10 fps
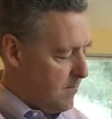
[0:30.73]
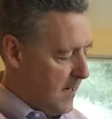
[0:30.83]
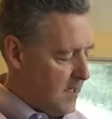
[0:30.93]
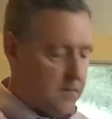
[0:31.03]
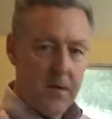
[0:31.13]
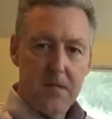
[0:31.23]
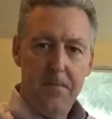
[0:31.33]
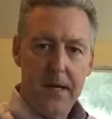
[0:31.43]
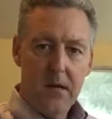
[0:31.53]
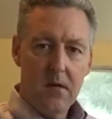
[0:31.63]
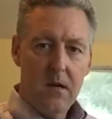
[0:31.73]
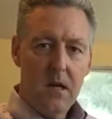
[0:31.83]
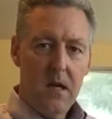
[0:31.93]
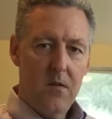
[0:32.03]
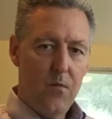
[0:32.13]
base much
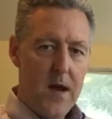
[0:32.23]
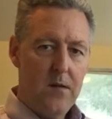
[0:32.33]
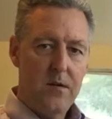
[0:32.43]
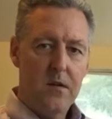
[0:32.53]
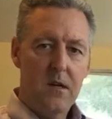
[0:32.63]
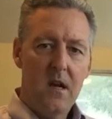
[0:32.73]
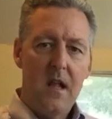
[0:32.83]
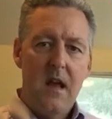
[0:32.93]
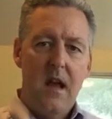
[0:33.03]
bigger and rounder,